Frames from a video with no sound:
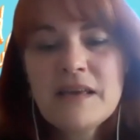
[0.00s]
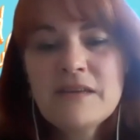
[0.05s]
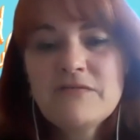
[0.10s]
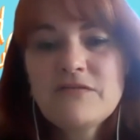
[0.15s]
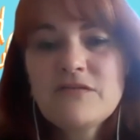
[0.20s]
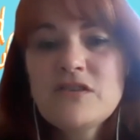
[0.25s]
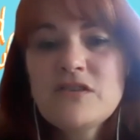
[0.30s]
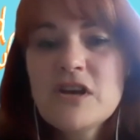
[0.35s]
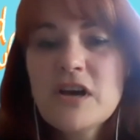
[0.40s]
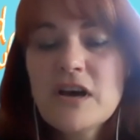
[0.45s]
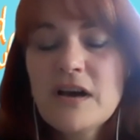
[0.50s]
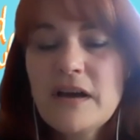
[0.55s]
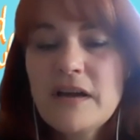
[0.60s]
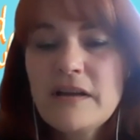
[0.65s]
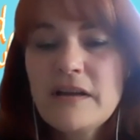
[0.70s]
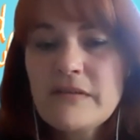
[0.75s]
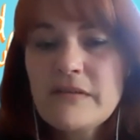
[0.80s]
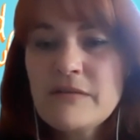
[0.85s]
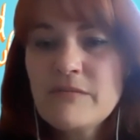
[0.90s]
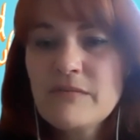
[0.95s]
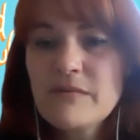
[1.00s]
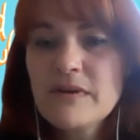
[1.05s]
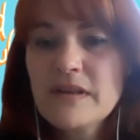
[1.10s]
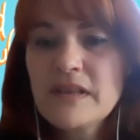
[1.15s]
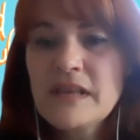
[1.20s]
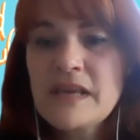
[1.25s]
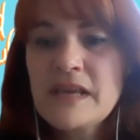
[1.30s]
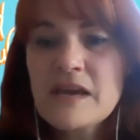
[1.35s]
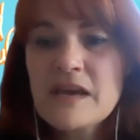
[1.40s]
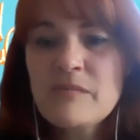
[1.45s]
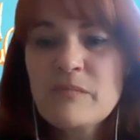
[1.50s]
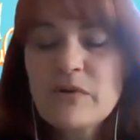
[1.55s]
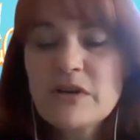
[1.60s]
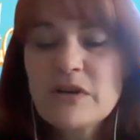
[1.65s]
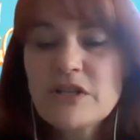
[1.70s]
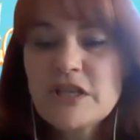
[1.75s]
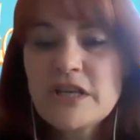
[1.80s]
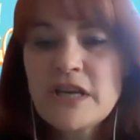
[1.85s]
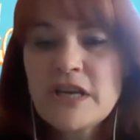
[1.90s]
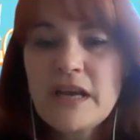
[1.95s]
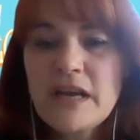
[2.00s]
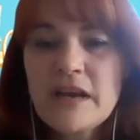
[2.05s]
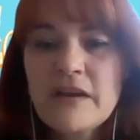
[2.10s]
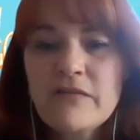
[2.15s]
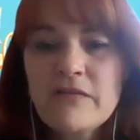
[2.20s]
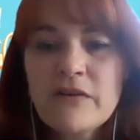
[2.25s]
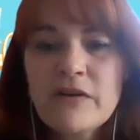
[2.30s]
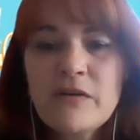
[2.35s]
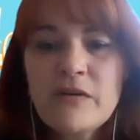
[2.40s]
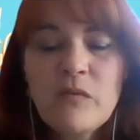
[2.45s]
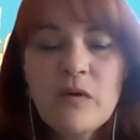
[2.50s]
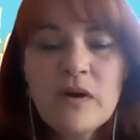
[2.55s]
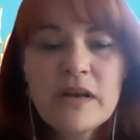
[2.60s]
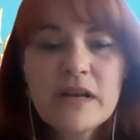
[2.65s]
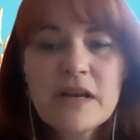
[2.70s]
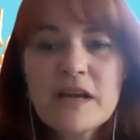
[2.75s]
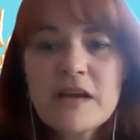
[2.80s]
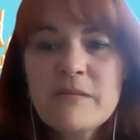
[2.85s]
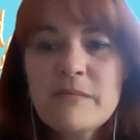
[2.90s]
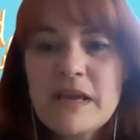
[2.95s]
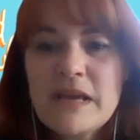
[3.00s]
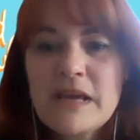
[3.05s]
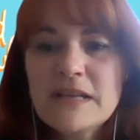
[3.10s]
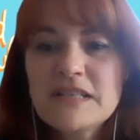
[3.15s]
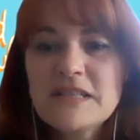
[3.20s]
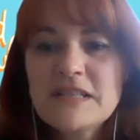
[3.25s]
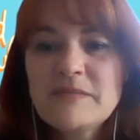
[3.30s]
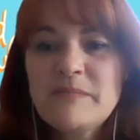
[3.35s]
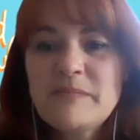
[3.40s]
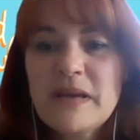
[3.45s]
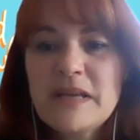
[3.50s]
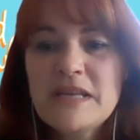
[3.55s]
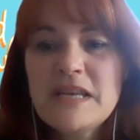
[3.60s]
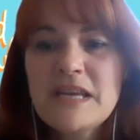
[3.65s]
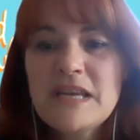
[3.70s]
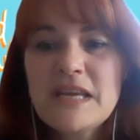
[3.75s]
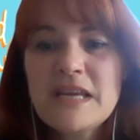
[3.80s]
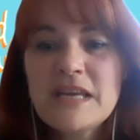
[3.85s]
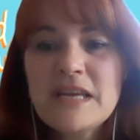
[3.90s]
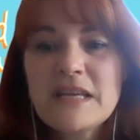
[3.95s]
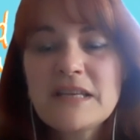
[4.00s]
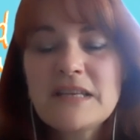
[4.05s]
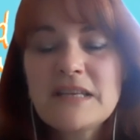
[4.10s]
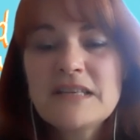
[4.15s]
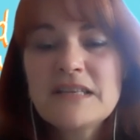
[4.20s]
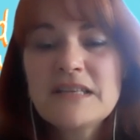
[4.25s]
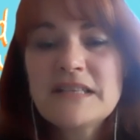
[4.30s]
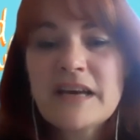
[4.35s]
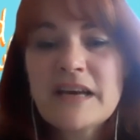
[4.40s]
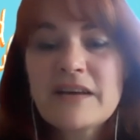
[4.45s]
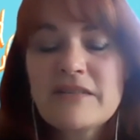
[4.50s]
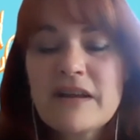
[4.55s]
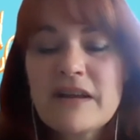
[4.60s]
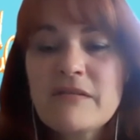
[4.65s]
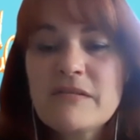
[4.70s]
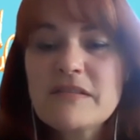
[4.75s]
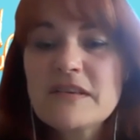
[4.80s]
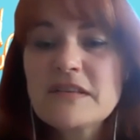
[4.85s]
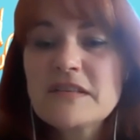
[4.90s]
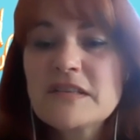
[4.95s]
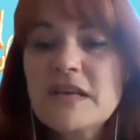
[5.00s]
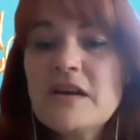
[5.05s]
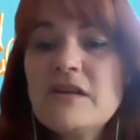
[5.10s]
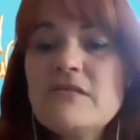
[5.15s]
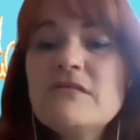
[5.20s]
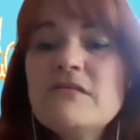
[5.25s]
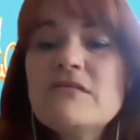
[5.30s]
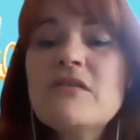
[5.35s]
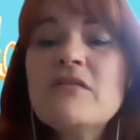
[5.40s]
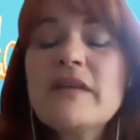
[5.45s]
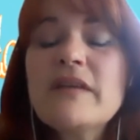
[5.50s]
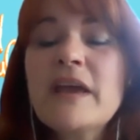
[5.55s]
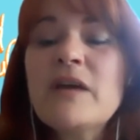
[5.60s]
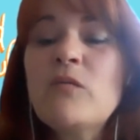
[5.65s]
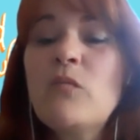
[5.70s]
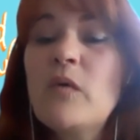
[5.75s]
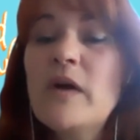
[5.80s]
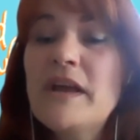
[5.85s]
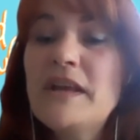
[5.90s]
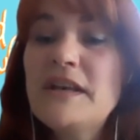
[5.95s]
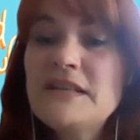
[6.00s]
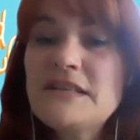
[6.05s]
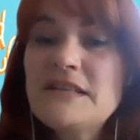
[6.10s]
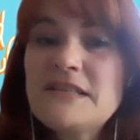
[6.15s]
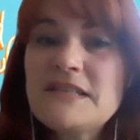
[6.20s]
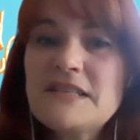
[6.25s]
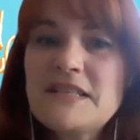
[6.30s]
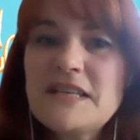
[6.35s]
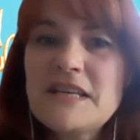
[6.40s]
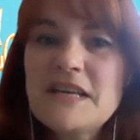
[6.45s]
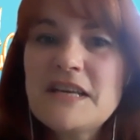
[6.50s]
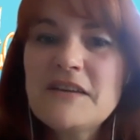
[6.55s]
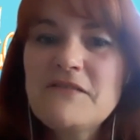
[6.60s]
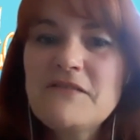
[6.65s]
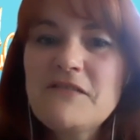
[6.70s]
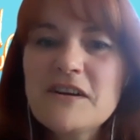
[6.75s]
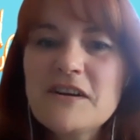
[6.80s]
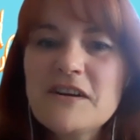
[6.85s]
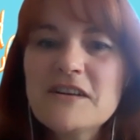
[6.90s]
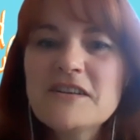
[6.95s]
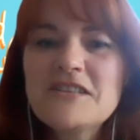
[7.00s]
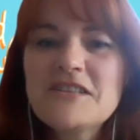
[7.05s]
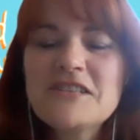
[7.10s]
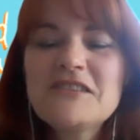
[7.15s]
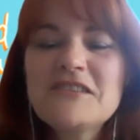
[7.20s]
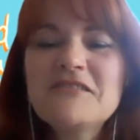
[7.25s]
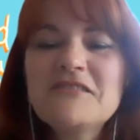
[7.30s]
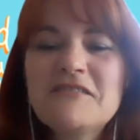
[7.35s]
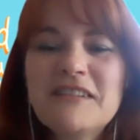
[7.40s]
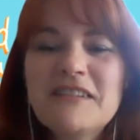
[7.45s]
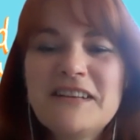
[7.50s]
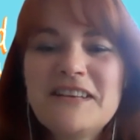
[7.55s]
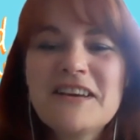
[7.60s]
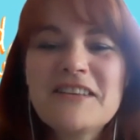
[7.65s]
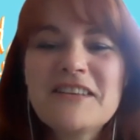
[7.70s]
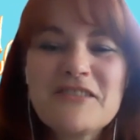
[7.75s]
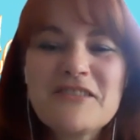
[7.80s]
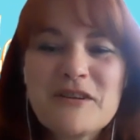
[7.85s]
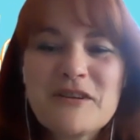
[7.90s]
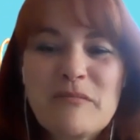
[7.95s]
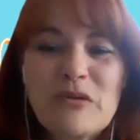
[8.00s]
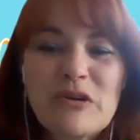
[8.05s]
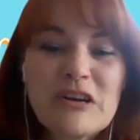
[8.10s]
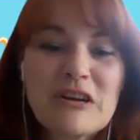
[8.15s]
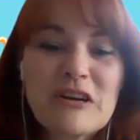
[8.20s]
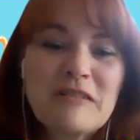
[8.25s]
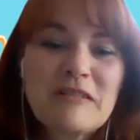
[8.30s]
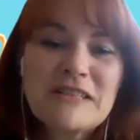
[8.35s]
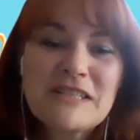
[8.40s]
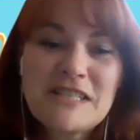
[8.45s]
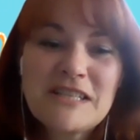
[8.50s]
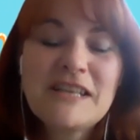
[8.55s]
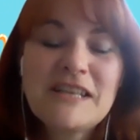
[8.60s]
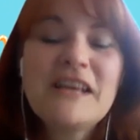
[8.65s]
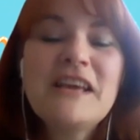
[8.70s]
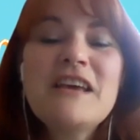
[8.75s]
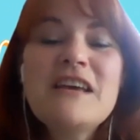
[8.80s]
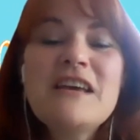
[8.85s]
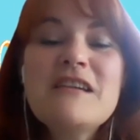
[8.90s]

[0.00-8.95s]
If not, we really appreciate everyone coming and spending Saturday with us. Oh, okay. When is the TFR due? Another important question.